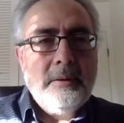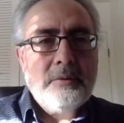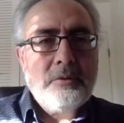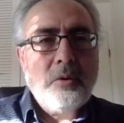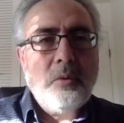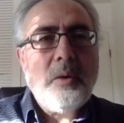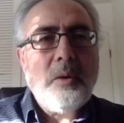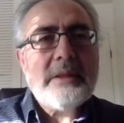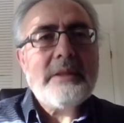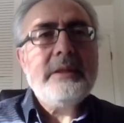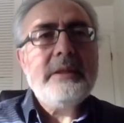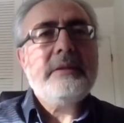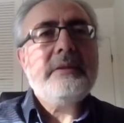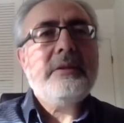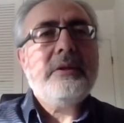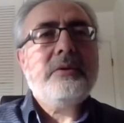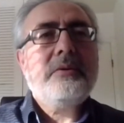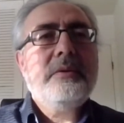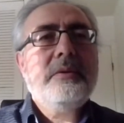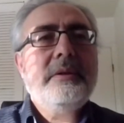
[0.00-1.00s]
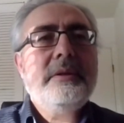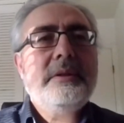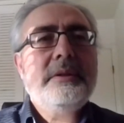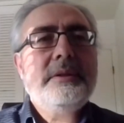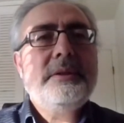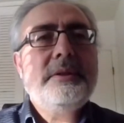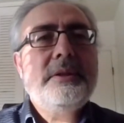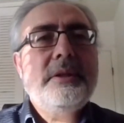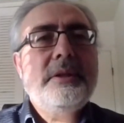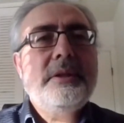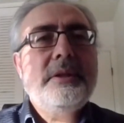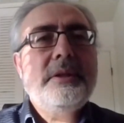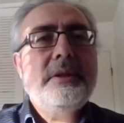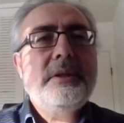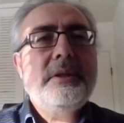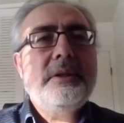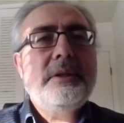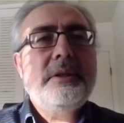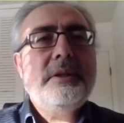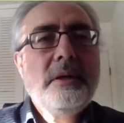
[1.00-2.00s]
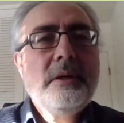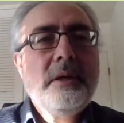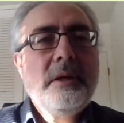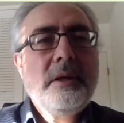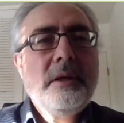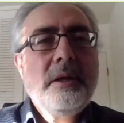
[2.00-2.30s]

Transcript: So what is secularization?